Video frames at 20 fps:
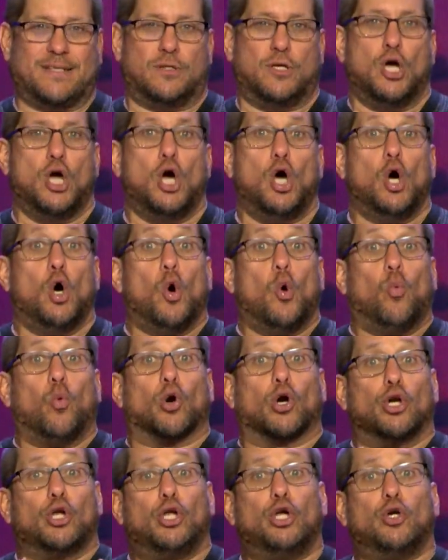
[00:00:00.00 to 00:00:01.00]
And
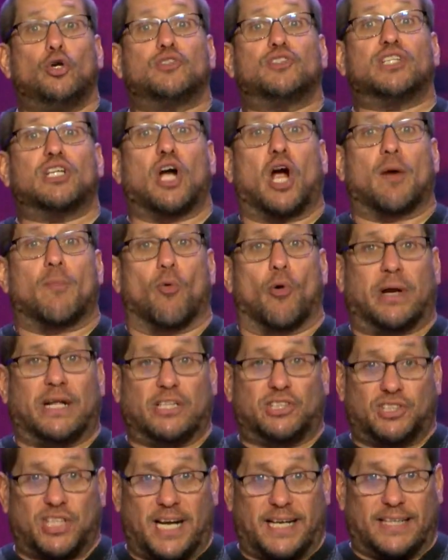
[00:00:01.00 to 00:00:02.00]
we're using our
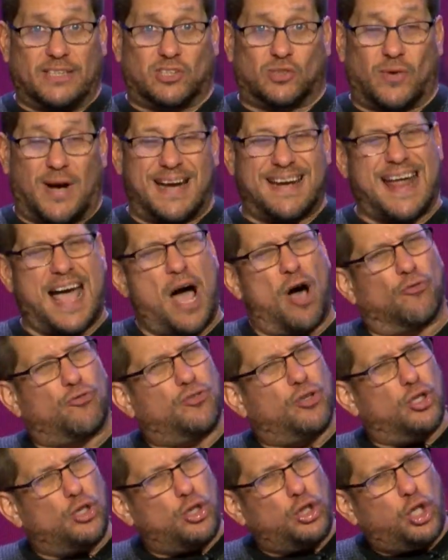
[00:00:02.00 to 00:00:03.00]
morning check ins right now
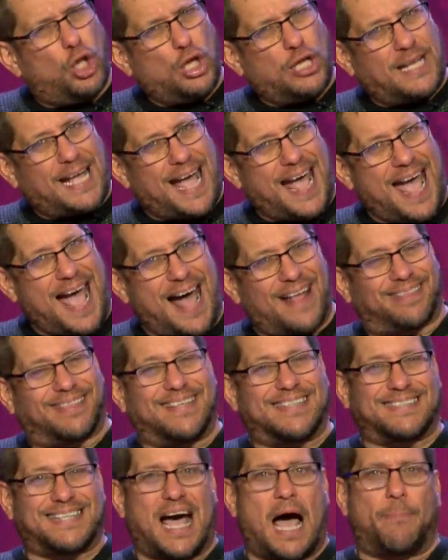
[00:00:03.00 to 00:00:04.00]
to look at
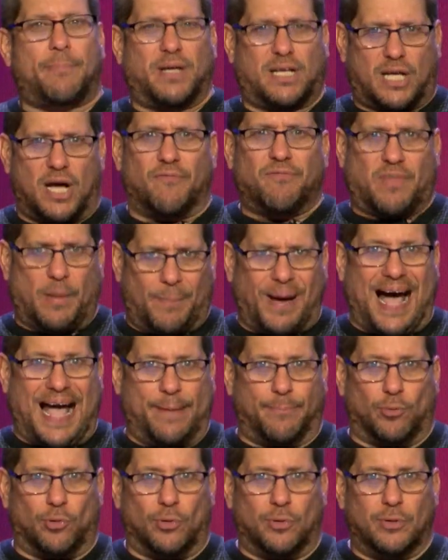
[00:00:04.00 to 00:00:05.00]
the topic of the
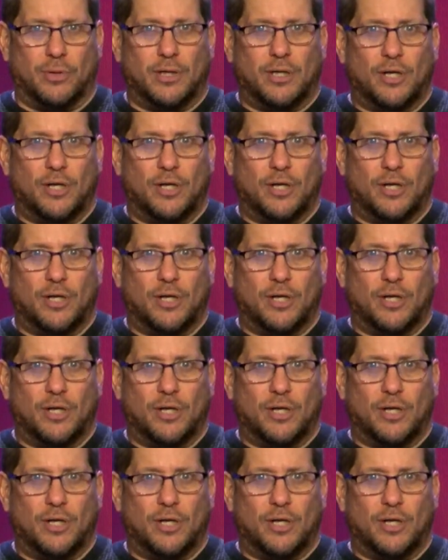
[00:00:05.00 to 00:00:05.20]
Bible.